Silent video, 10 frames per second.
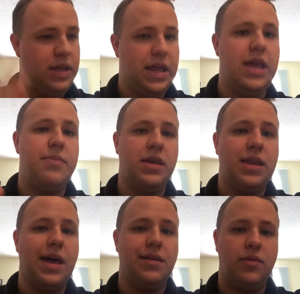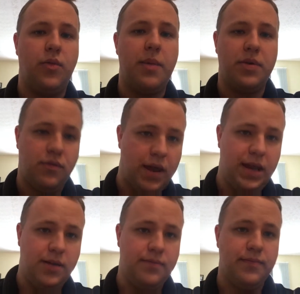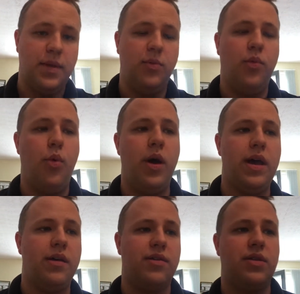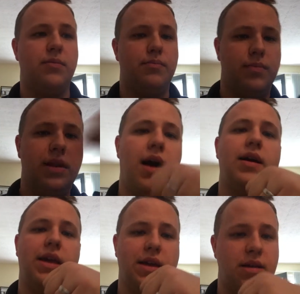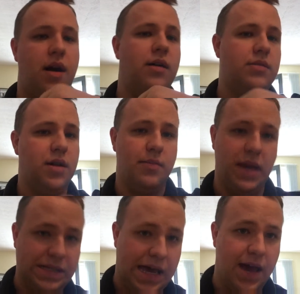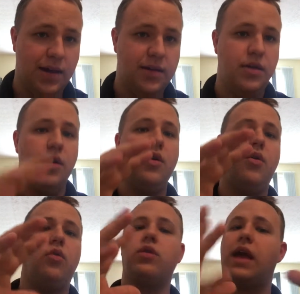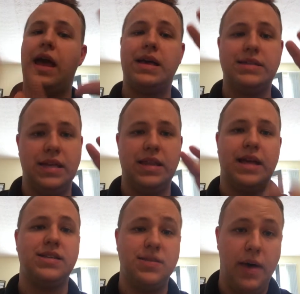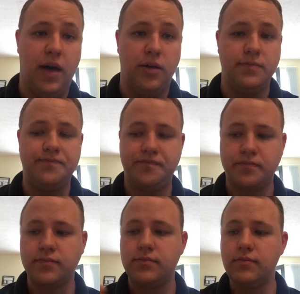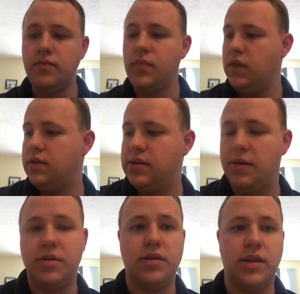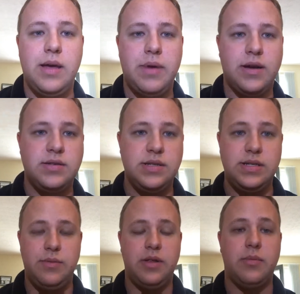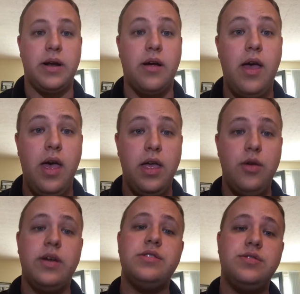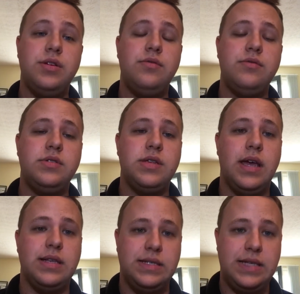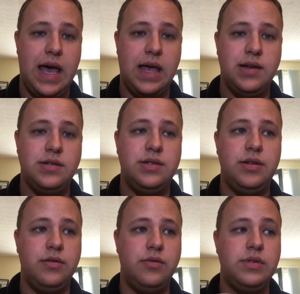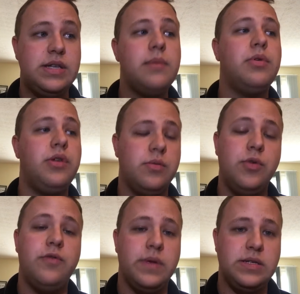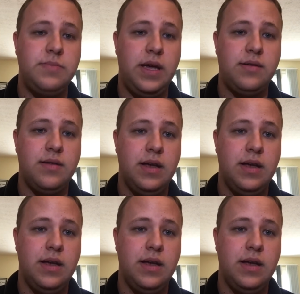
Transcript: keeping that weapon ready, with blocking an oncoming attack or casting that spell, let me turn the light back on so you can see me a little better, you can choose instead to double your movement speed,